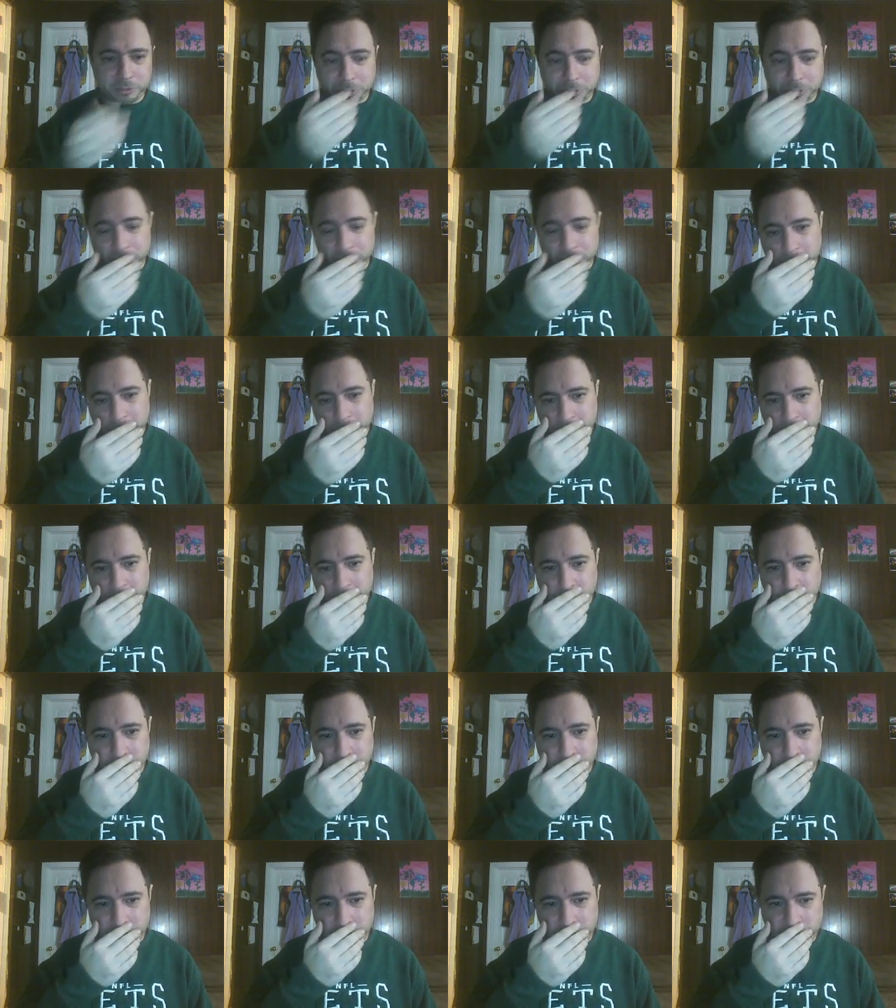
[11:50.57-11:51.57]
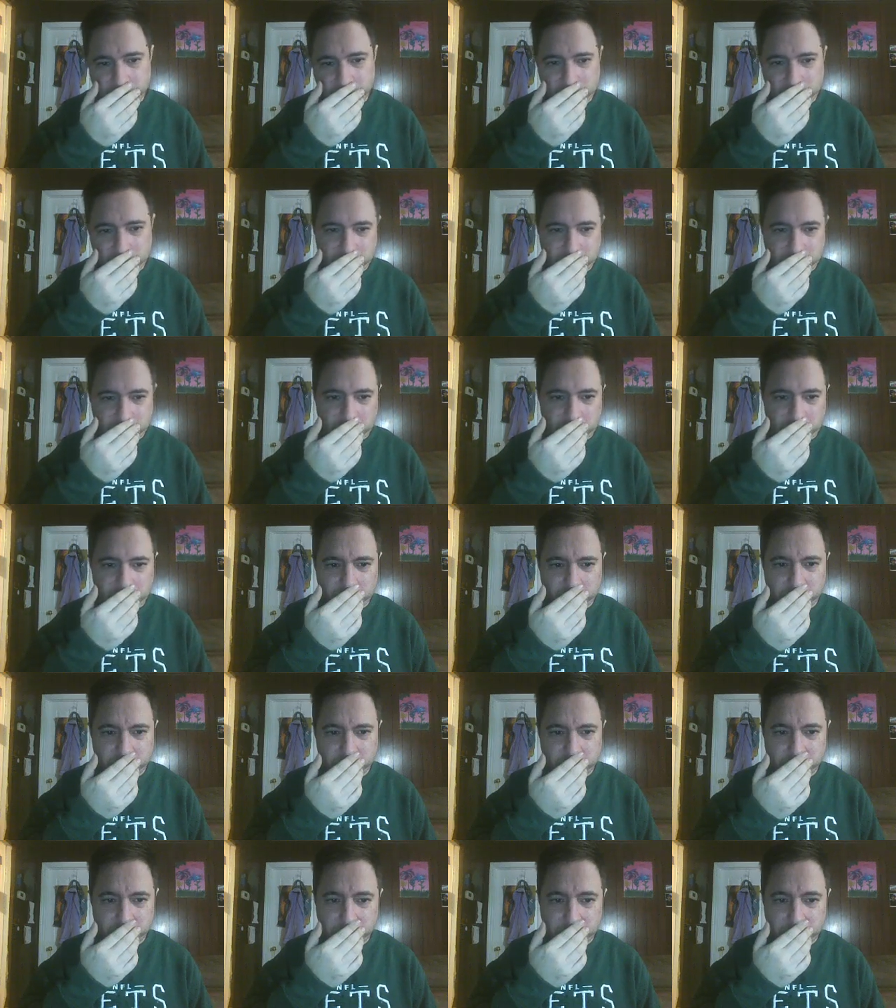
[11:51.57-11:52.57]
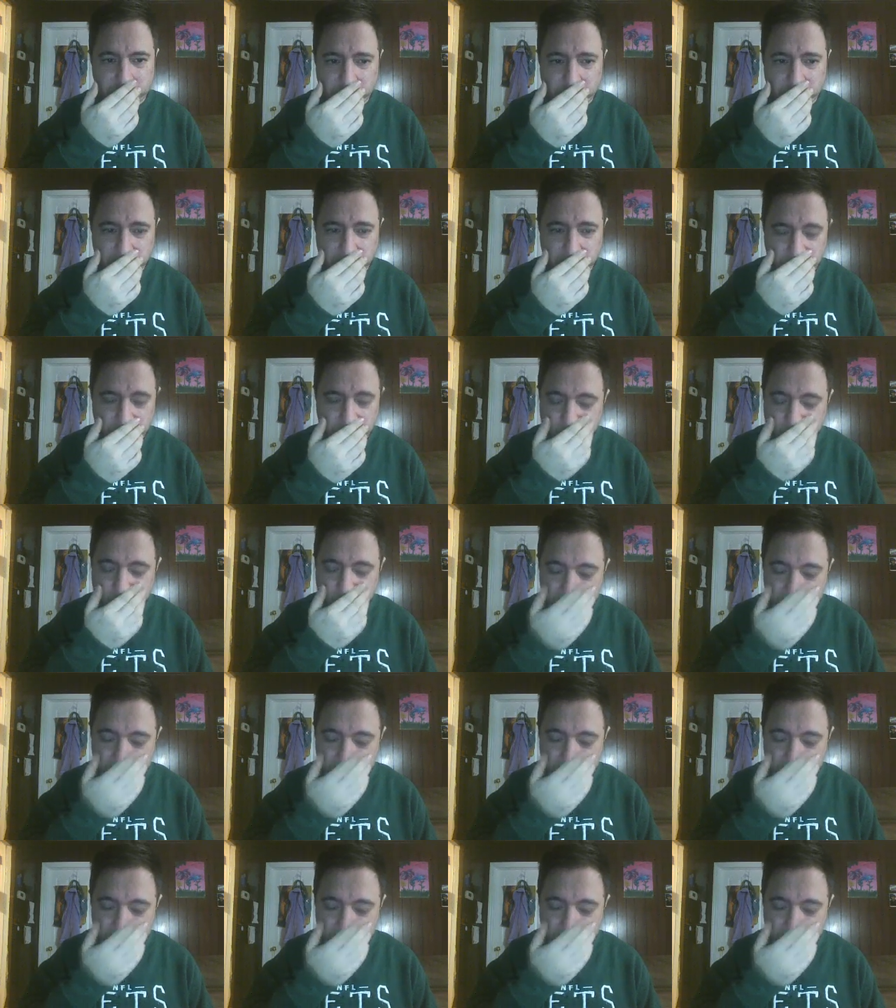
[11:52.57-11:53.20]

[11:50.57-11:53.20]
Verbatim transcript: So he picks up the win, nine and a half minute match.